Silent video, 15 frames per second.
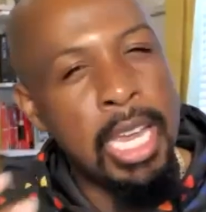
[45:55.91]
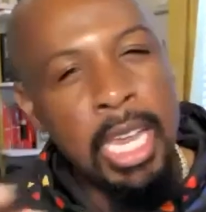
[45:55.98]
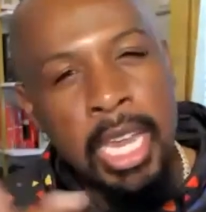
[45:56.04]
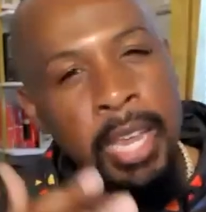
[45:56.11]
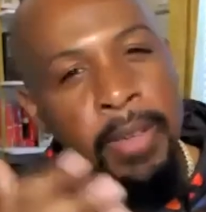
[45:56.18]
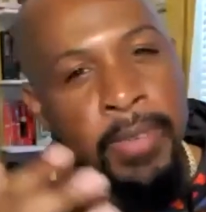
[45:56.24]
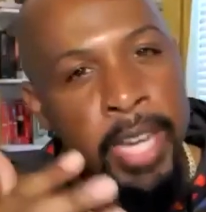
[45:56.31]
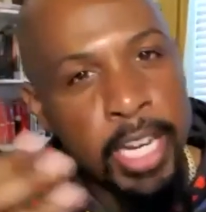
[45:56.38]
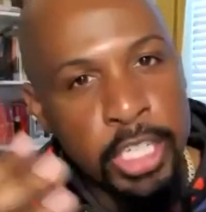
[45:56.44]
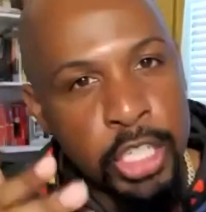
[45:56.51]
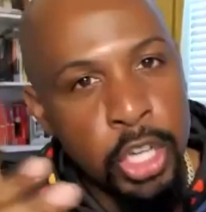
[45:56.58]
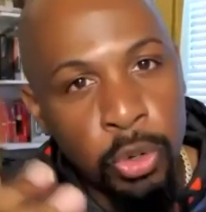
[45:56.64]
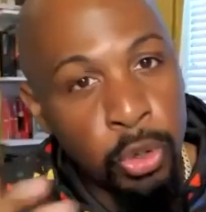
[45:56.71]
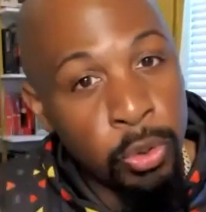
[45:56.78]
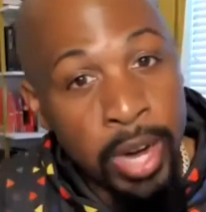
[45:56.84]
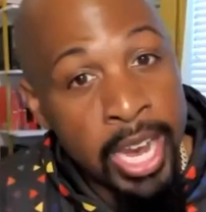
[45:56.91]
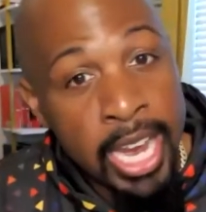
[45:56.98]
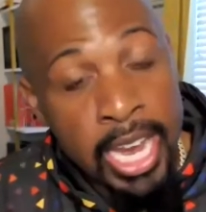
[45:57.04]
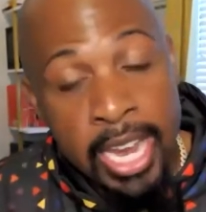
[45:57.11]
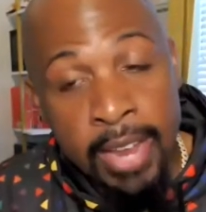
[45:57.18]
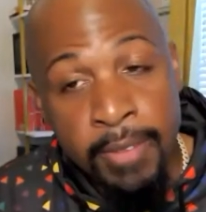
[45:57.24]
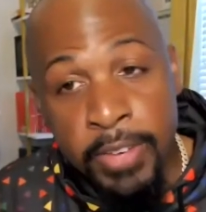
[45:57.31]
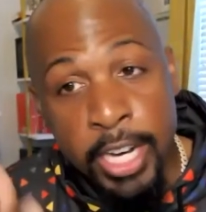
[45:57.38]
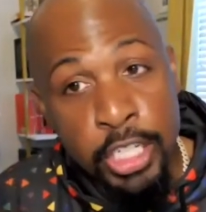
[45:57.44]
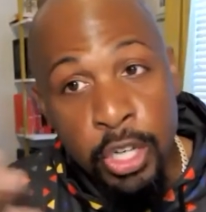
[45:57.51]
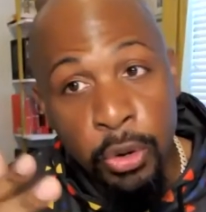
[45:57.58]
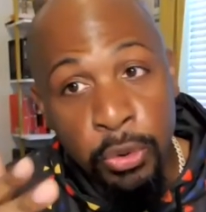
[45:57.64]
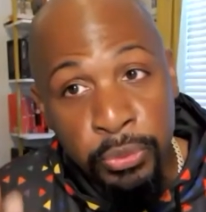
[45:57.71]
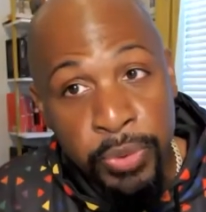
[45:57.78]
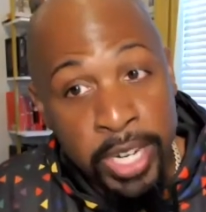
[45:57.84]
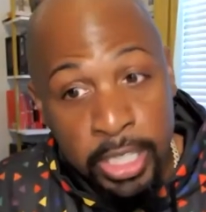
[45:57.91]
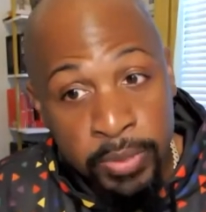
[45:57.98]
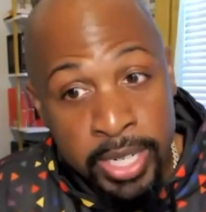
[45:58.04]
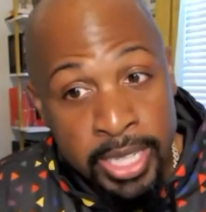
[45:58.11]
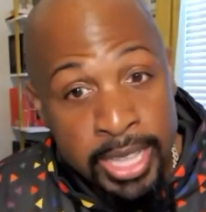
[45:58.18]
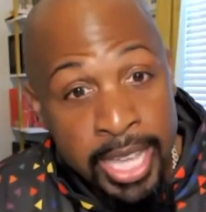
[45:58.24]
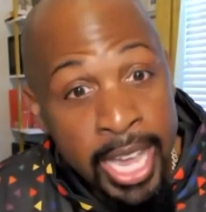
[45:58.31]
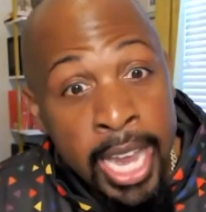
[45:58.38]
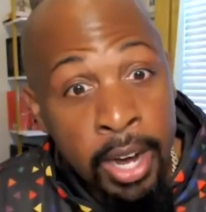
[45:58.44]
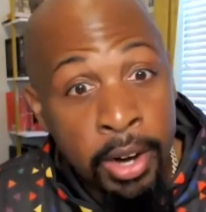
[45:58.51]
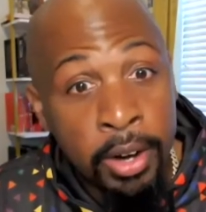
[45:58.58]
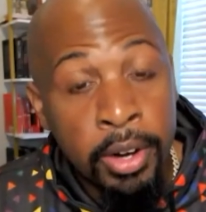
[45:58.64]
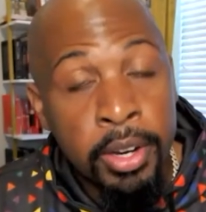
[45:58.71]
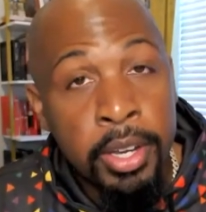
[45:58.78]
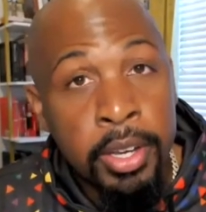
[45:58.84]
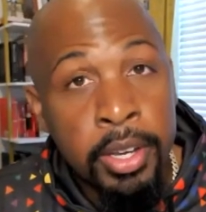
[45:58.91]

If there's no grave, if there's no victory there,